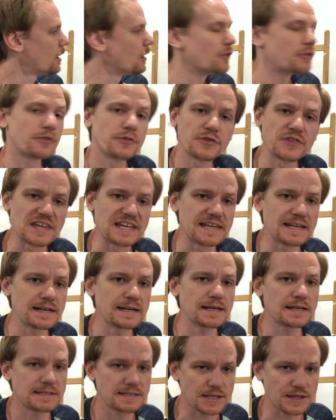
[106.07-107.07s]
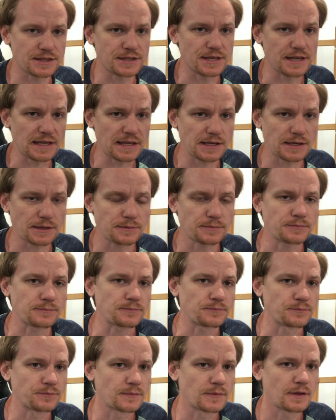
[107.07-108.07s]
thin to thick,
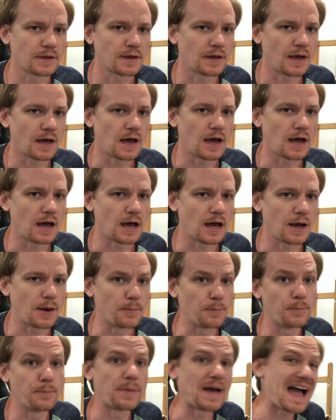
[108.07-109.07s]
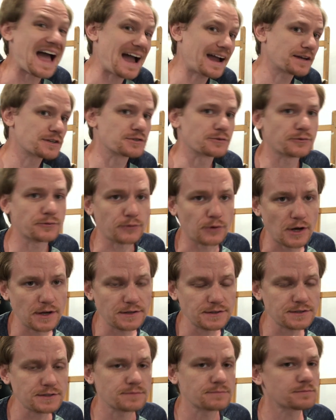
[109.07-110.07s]
back to
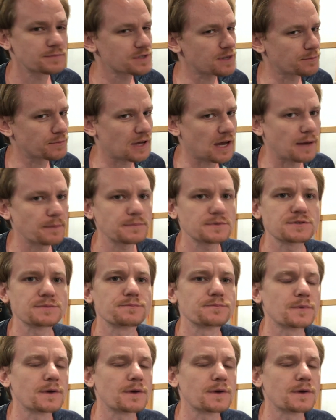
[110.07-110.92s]
front sometimes.